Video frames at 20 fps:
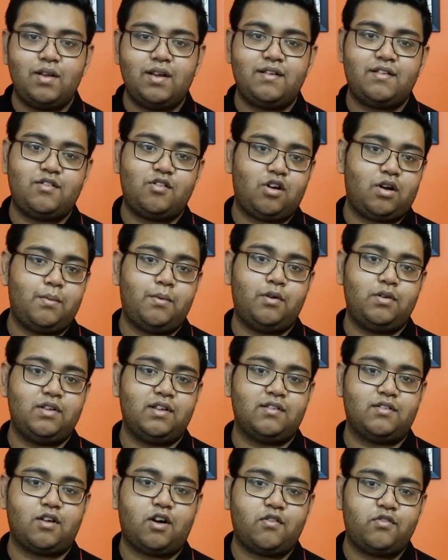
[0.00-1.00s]
let's talk about
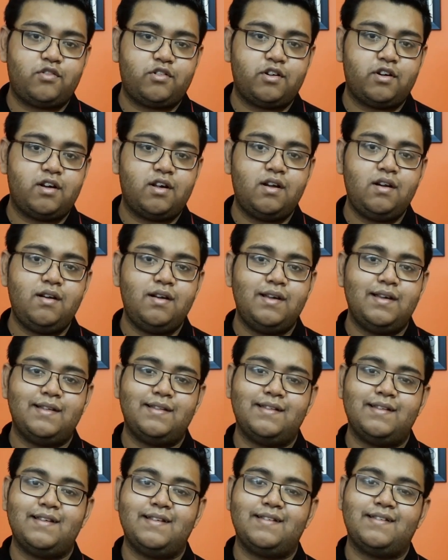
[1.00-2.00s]
the software
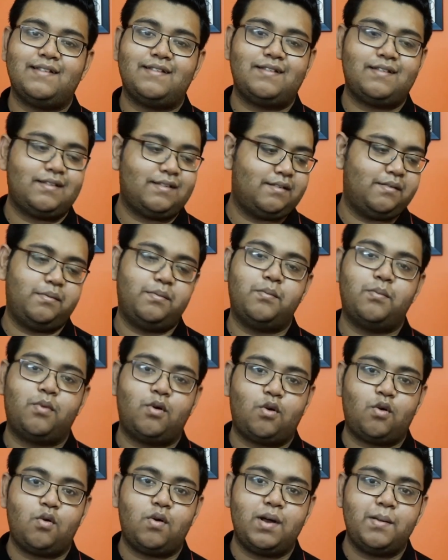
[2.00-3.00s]
in this
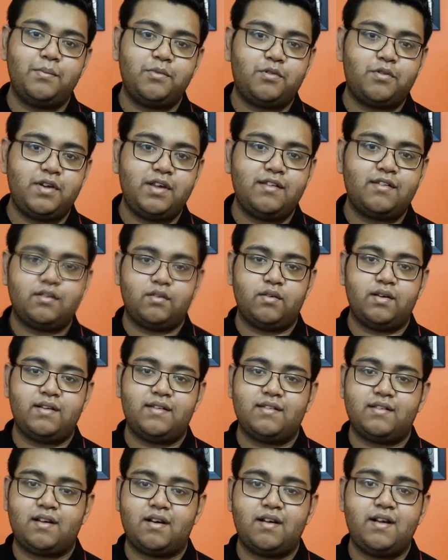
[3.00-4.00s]
Poco M3. So
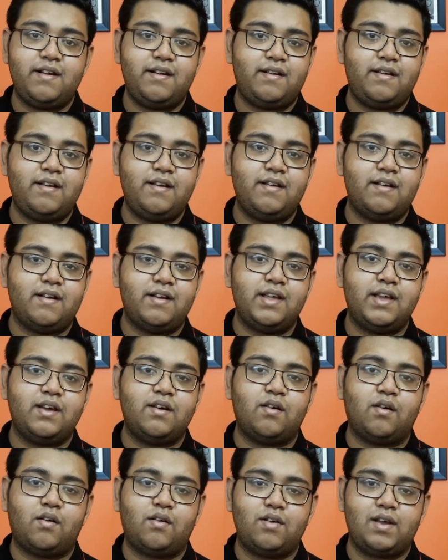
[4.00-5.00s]
it's currently
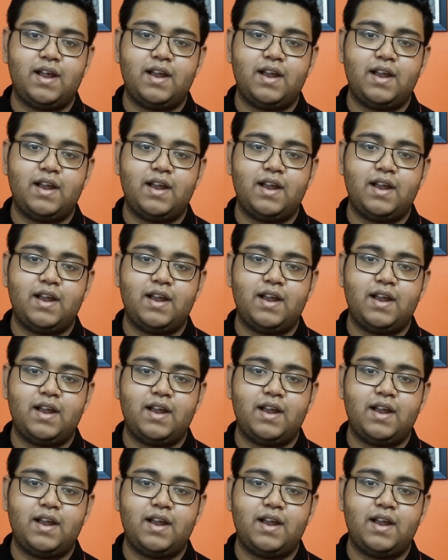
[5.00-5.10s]
running on